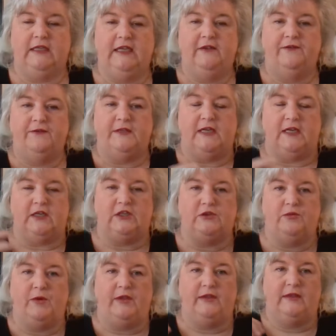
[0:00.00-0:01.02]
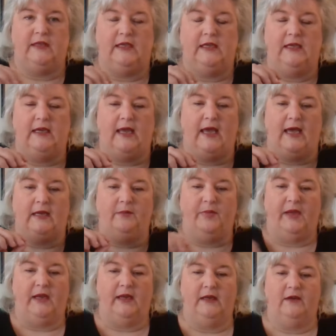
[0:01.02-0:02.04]
leaf dish with the
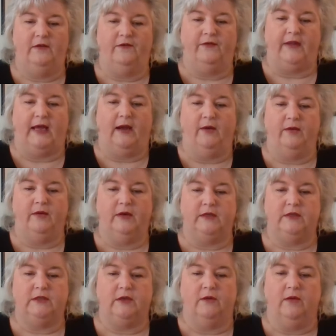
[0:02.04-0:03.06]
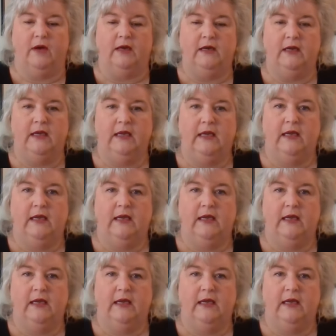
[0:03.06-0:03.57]
hand-painted flower and so on.